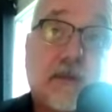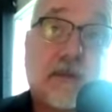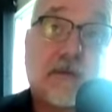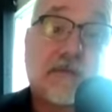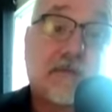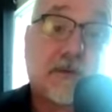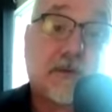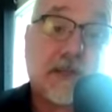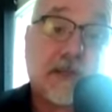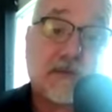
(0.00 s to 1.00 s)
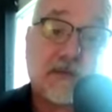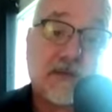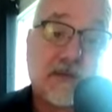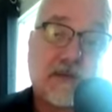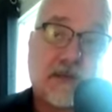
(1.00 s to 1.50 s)
or a foreign language
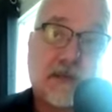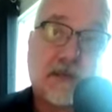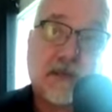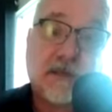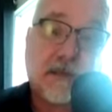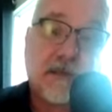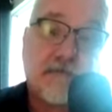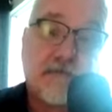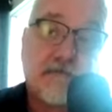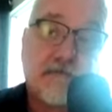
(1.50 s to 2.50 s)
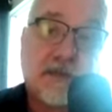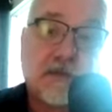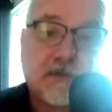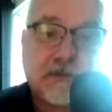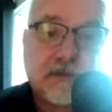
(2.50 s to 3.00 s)
easily. But the
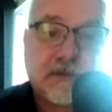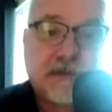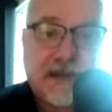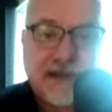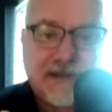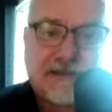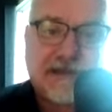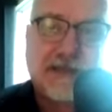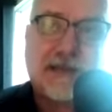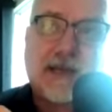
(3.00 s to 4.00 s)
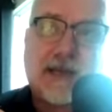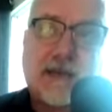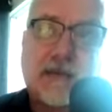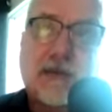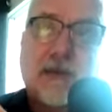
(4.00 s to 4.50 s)
truth is, I see it
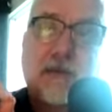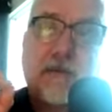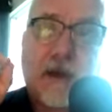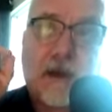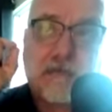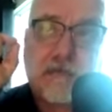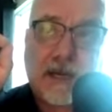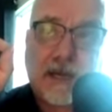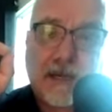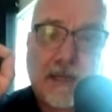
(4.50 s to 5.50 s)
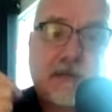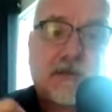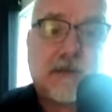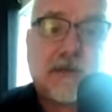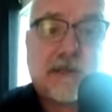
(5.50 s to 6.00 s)
as our mind is
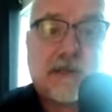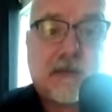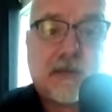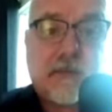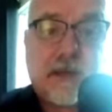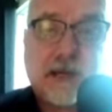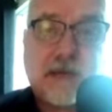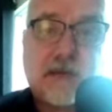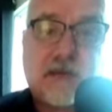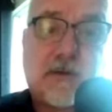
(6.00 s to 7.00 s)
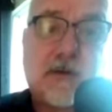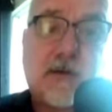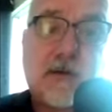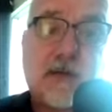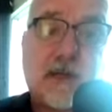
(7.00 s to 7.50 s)
connected to the passions of our
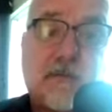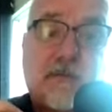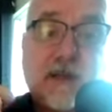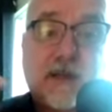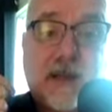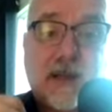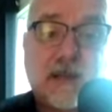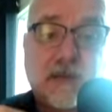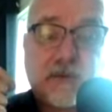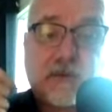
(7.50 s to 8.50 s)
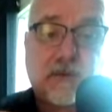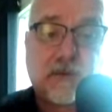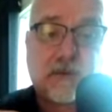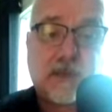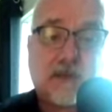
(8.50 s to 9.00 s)
heart. And if we align those
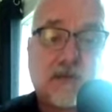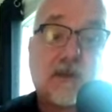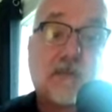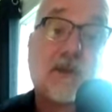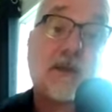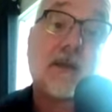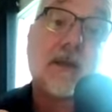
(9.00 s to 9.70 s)
two things, then we